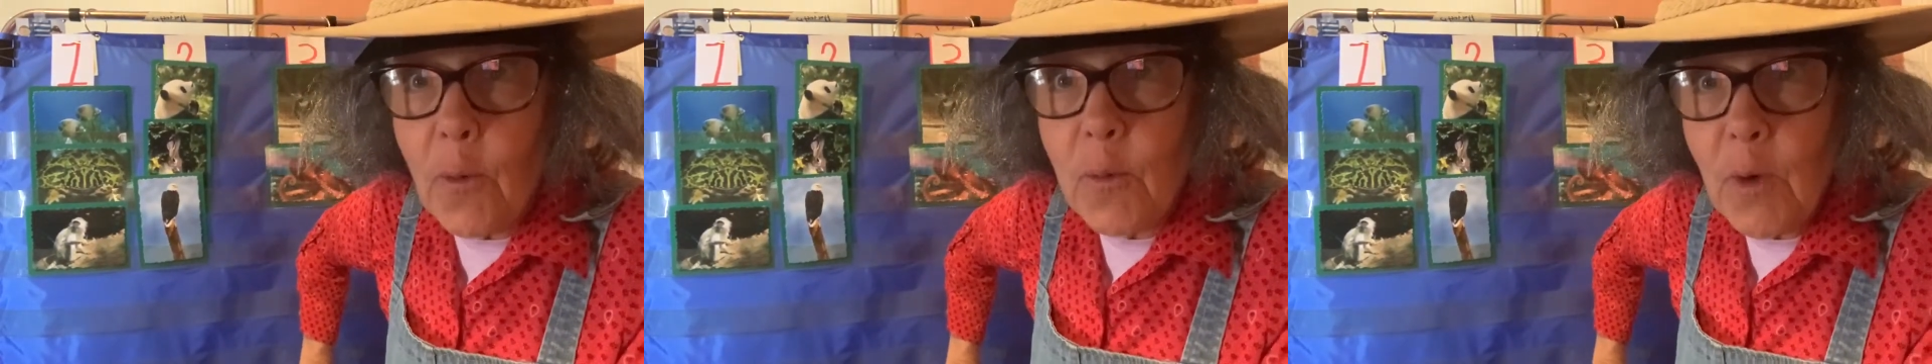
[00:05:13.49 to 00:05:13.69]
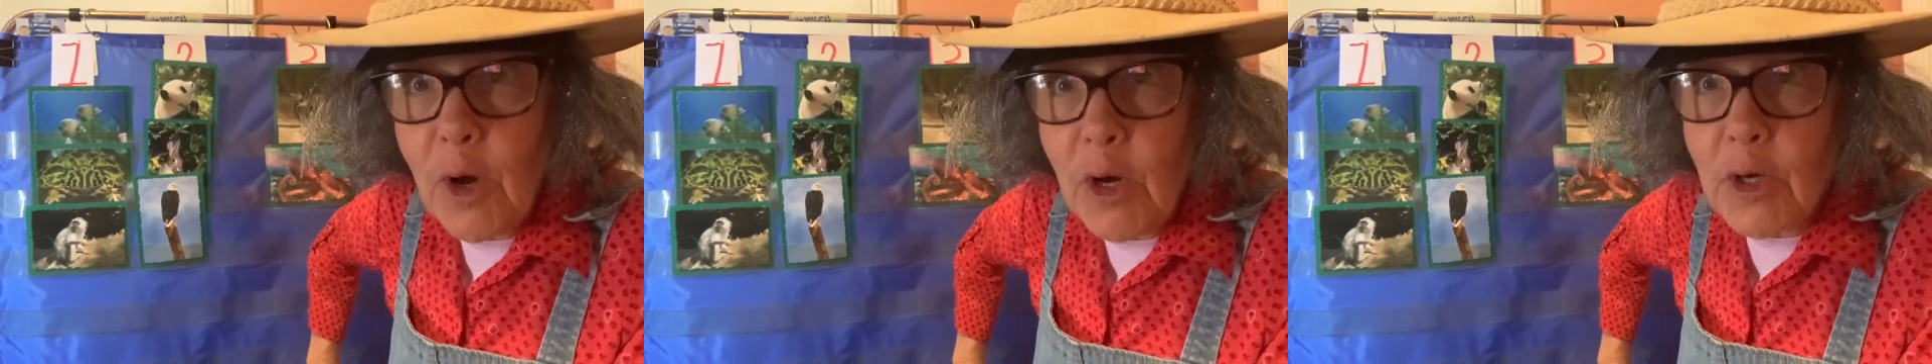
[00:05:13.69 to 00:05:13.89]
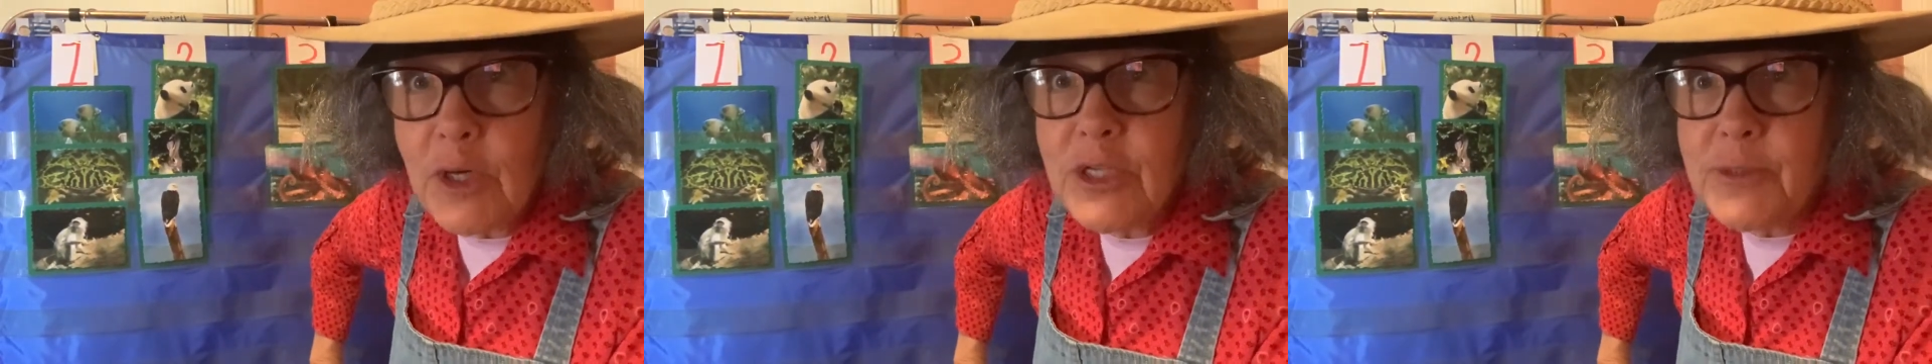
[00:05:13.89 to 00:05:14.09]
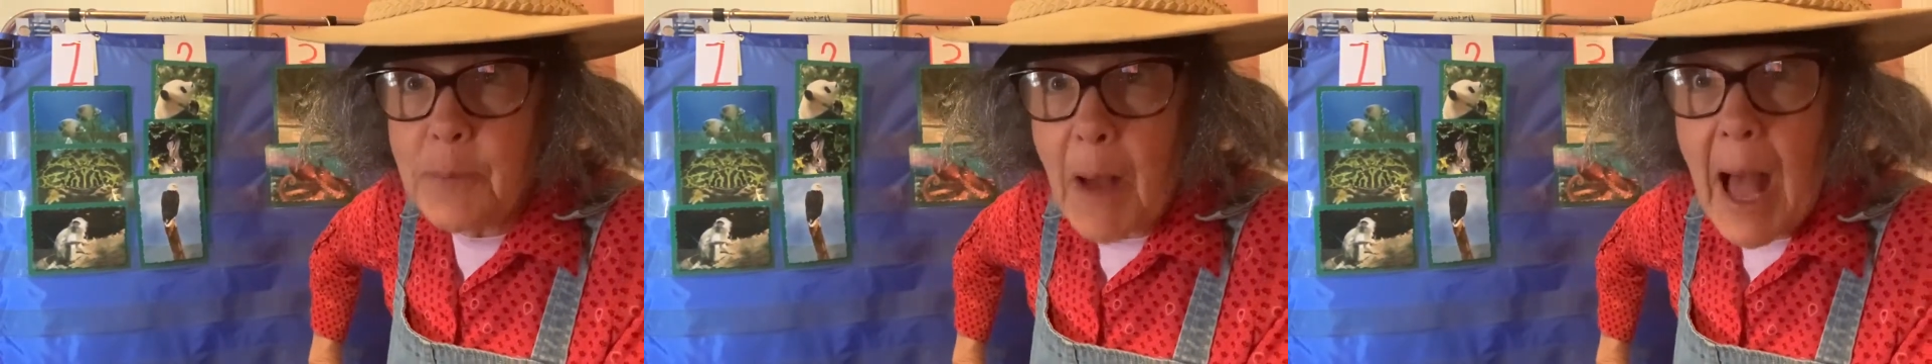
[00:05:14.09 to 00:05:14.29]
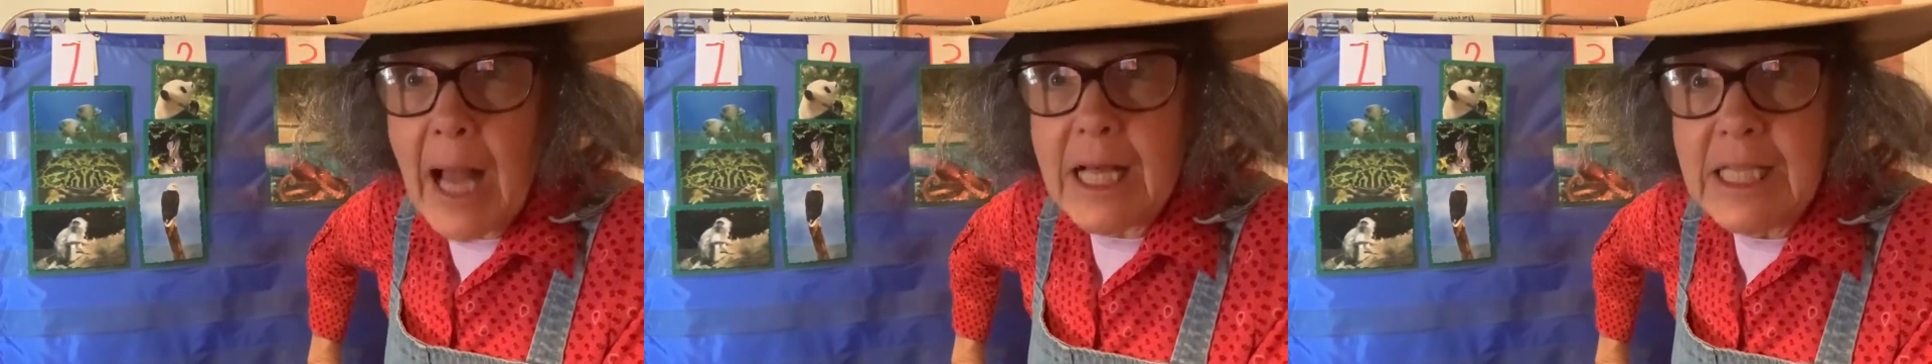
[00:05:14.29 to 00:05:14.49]
words
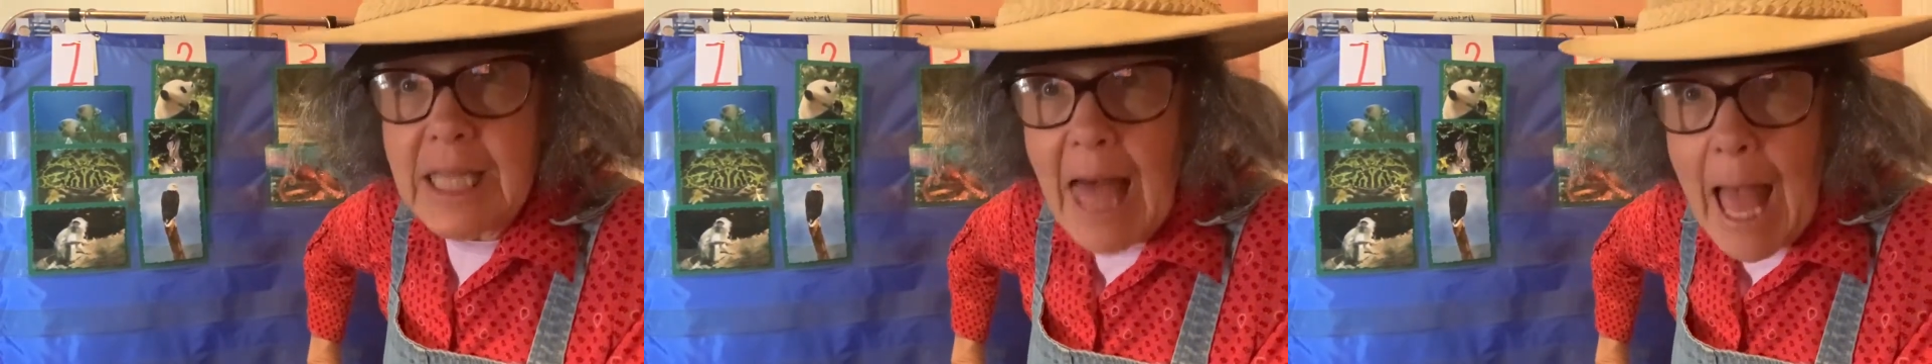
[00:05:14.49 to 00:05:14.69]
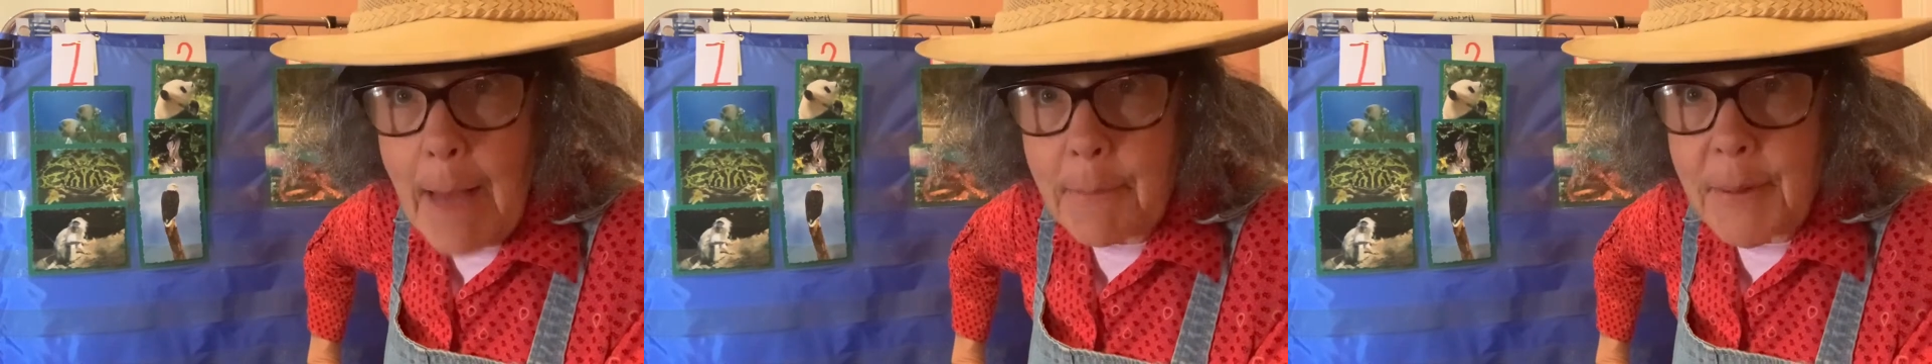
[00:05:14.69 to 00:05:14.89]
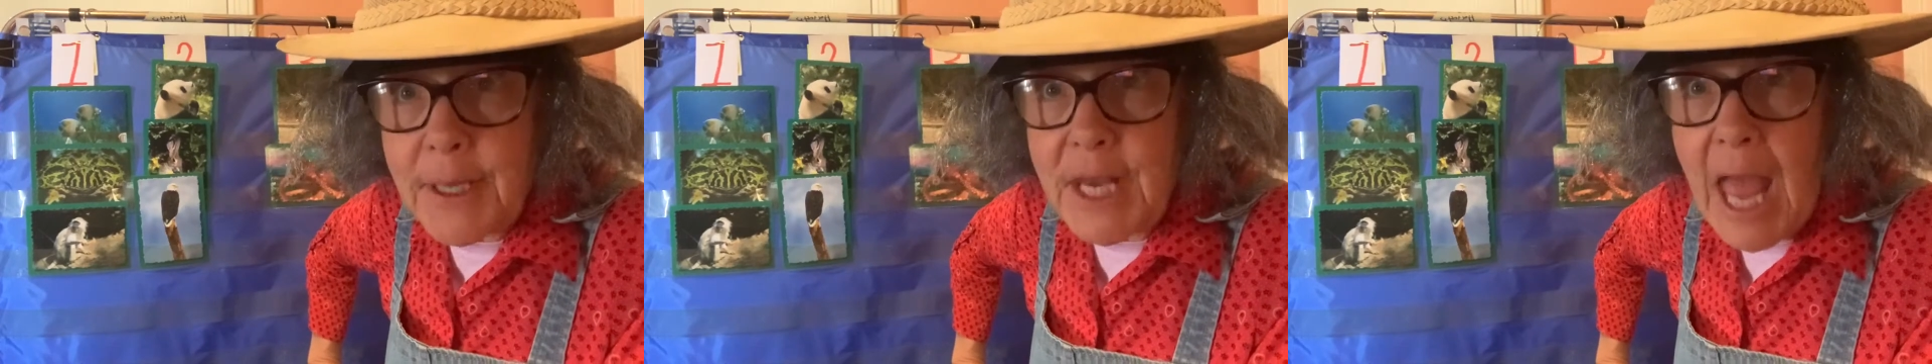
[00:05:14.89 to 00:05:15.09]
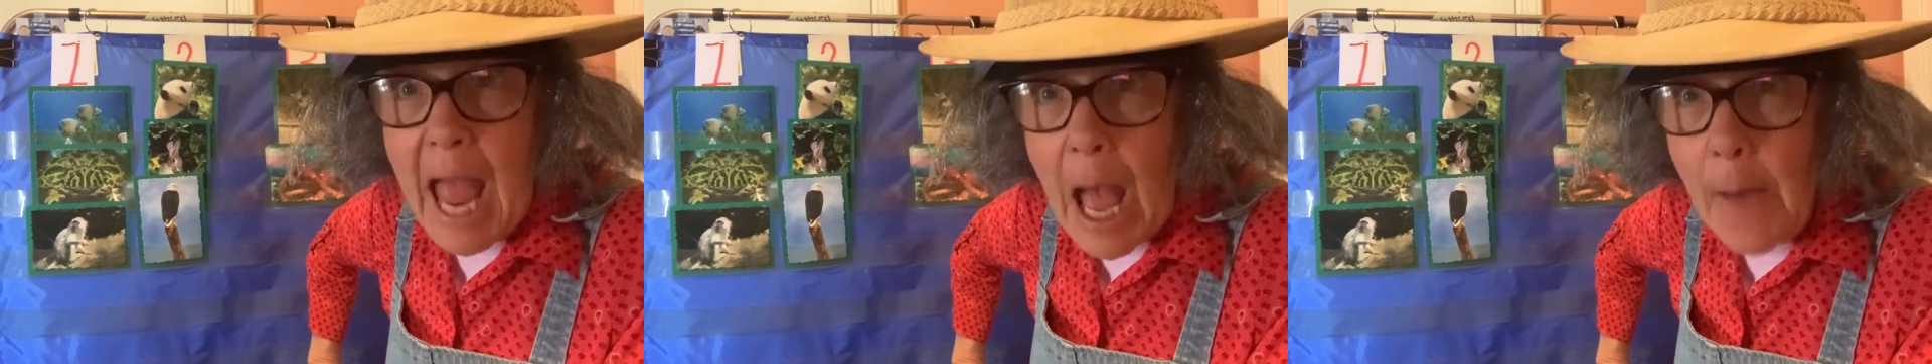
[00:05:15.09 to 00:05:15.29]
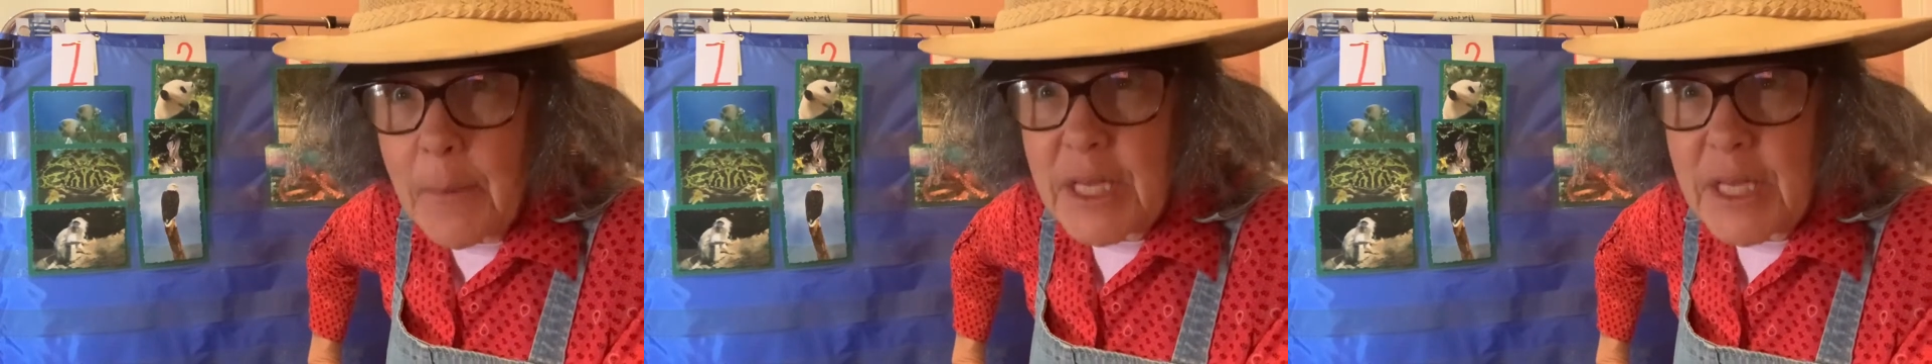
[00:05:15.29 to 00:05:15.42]
by clapping how